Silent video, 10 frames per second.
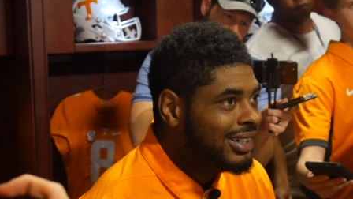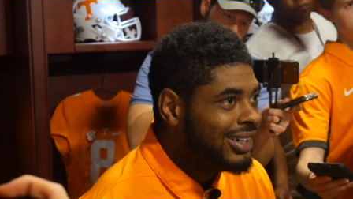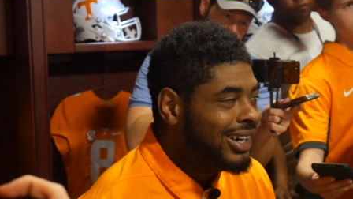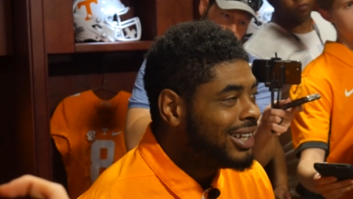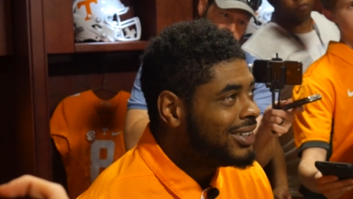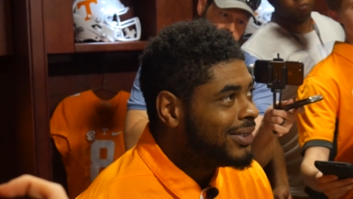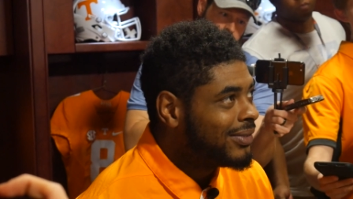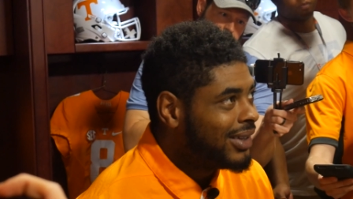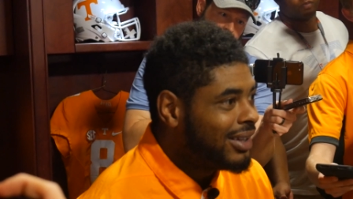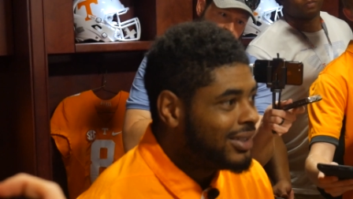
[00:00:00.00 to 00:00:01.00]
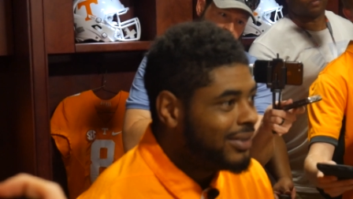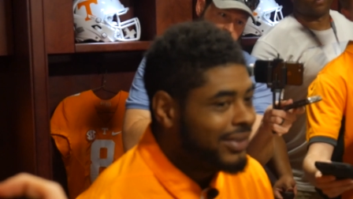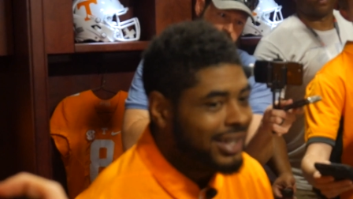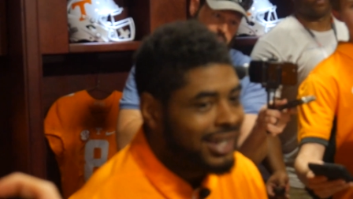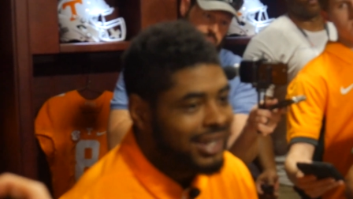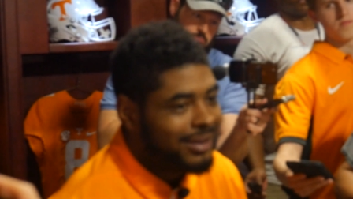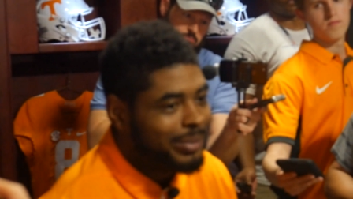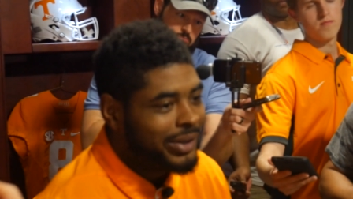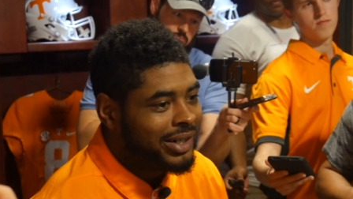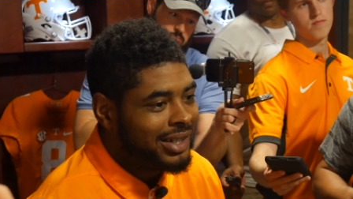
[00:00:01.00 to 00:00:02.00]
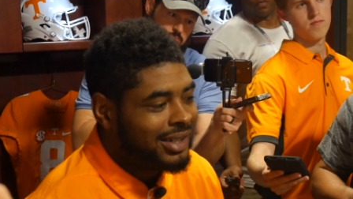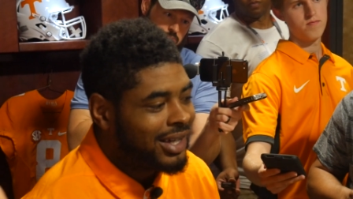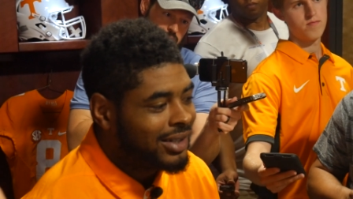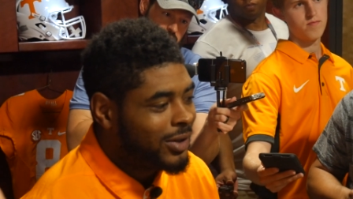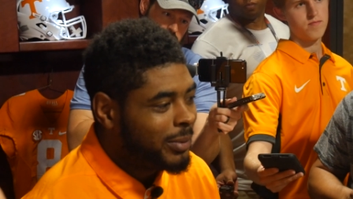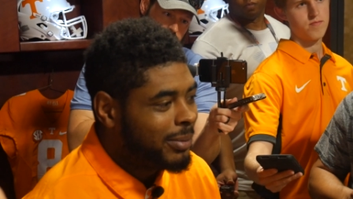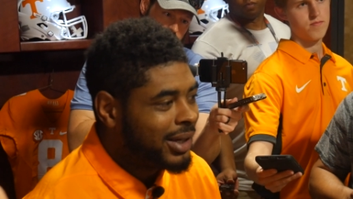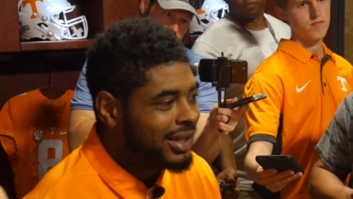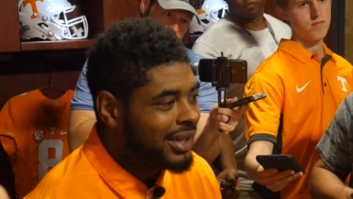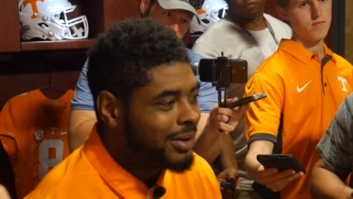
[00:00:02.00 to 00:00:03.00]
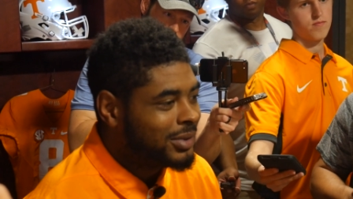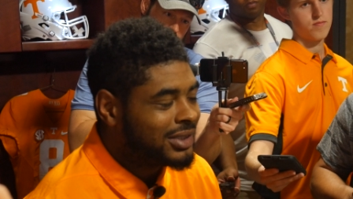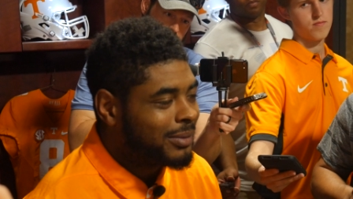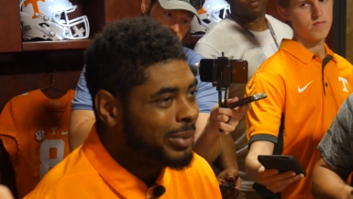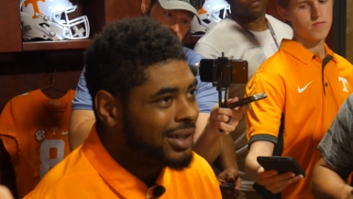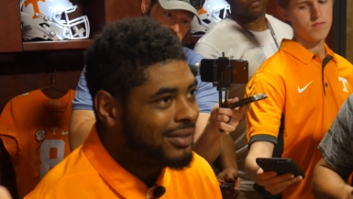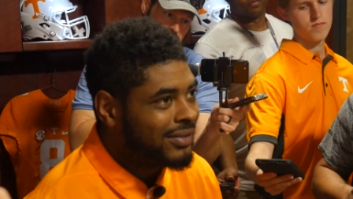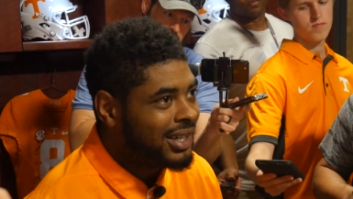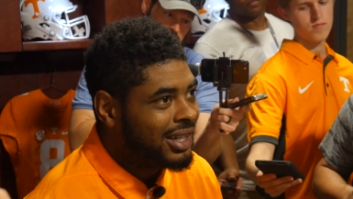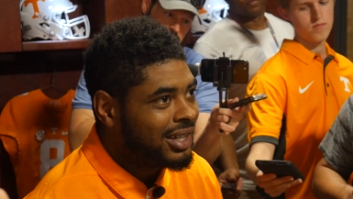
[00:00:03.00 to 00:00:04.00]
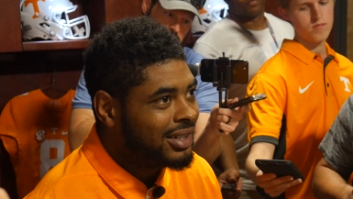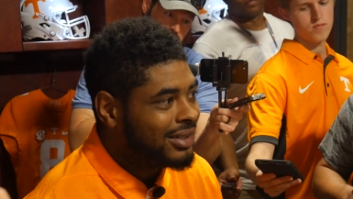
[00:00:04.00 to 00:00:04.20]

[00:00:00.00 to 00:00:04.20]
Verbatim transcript: Uh, I love I love any game. Period. Y'all know me by now. I'm just a competitive kid.